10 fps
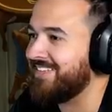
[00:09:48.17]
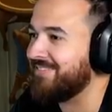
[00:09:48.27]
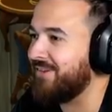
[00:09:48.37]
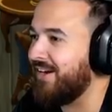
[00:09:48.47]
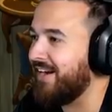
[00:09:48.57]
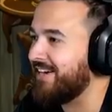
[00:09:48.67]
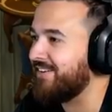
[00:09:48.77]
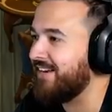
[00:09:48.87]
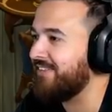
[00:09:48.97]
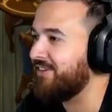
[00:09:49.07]
I swear I
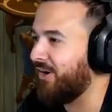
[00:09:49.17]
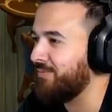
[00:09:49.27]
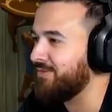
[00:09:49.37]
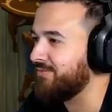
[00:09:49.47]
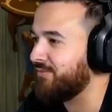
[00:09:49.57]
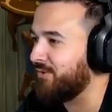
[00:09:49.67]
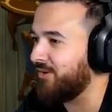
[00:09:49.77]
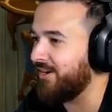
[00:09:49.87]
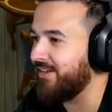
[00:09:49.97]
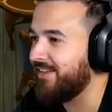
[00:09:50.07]
don't have an option
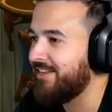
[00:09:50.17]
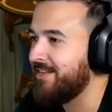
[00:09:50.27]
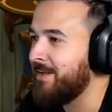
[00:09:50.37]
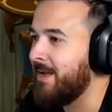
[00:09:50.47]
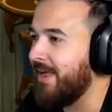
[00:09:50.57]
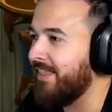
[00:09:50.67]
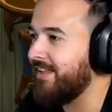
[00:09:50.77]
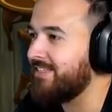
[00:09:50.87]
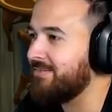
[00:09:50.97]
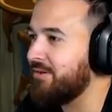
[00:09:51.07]
for it
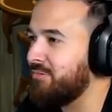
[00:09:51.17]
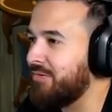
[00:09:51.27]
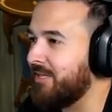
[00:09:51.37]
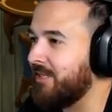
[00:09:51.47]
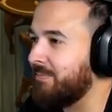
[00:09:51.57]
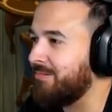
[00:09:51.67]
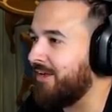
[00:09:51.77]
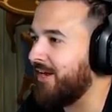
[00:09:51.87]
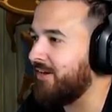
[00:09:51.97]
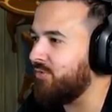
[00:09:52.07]
unless I'm completely
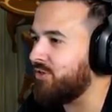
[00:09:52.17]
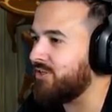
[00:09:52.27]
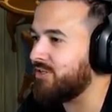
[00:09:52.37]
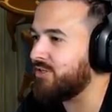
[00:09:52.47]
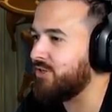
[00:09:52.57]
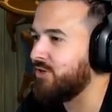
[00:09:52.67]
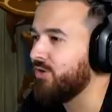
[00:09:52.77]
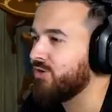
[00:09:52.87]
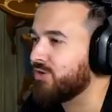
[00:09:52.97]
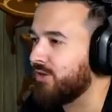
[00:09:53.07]
blind which is
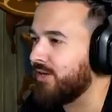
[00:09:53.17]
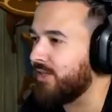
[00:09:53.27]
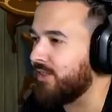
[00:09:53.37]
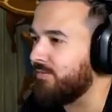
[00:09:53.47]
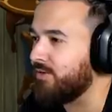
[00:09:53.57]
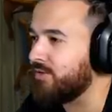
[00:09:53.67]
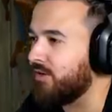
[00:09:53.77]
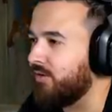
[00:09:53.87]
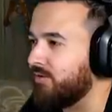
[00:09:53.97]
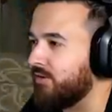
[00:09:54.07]
usually the
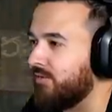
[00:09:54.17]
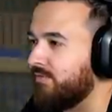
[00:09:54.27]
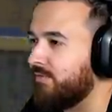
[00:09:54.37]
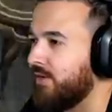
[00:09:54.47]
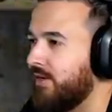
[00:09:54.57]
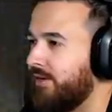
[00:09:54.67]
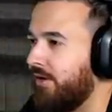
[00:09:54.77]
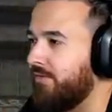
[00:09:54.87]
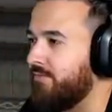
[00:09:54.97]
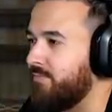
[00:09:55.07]
result of
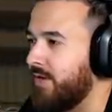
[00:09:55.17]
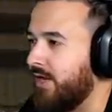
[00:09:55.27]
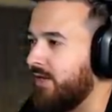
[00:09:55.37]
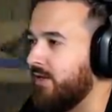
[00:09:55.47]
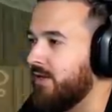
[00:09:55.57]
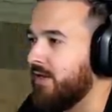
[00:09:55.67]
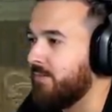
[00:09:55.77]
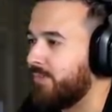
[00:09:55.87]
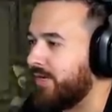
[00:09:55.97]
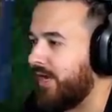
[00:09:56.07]
of me
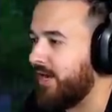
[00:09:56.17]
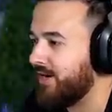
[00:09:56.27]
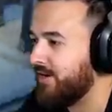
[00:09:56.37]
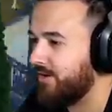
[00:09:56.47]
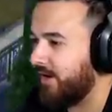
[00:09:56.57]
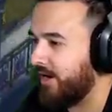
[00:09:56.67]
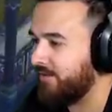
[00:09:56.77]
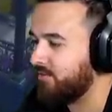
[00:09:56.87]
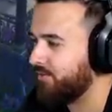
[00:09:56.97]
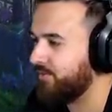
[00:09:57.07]
but I don't know I
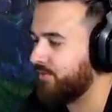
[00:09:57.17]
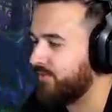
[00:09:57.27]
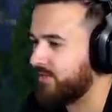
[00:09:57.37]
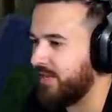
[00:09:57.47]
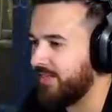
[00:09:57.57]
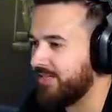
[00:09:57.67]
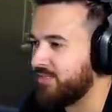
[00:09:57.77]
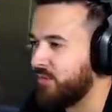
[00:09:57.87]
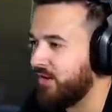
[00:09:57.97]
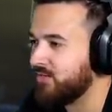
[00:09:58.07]
even removed the deadly
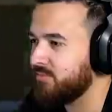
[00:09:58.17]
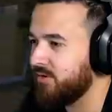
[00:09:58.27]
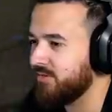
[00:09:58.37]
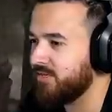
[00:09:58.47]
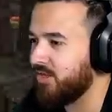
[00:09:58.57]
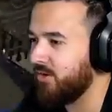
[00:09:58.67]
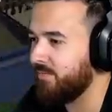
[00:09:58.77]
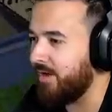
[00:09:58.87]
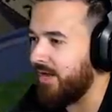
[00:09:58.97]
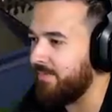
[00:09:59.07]
spells mod because I thought
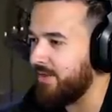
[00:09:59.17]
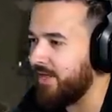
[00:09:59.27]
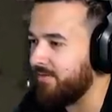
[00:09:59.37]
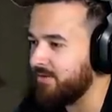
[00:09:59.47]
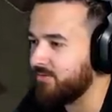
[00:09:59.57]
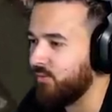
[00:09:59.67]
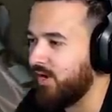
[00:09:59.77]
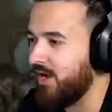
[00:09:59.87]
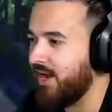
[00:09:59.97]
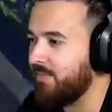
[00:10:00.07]
maybe that was
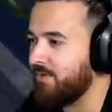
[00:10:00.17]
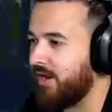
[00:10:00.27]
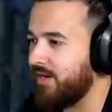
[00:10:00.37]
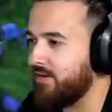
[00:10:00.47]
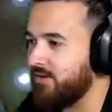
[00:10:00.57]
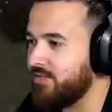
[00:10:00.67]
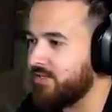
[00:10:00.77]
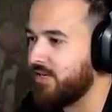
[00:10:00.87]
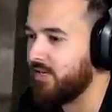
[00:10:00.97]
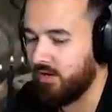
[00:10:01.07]
why but I don't
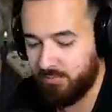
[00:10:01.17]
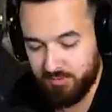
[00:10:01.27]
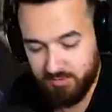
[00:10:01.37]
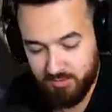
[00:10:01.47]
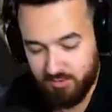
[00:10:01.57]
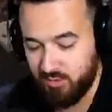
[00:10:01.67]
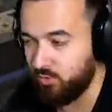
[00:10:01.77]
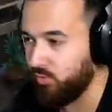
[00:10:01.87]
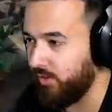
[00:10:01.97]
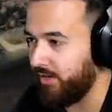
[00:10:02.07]
see the option to
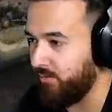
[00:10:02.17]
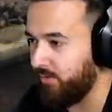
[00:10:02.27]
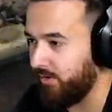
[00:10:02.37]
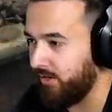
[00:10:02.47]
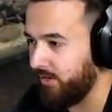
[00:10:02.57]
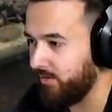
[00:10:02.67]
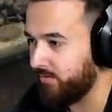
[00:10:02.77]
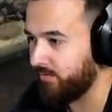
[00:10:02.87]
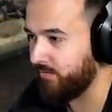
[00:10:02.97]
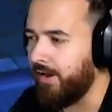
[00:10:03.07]
duel anyone
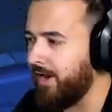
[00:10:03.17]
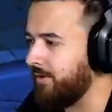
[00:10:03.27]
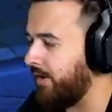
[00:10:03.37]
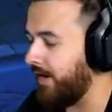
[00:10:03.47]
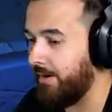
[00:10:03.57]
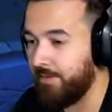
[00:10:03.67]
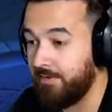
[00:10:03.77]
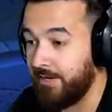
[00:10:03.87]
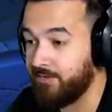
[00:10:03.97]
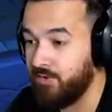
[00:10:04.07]
Anyway, I'm
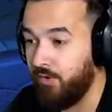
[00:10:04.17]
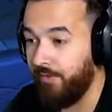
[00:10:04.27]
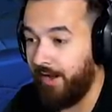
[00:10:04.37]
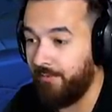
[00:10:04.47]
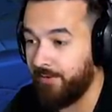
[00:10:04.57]
going to ignore that.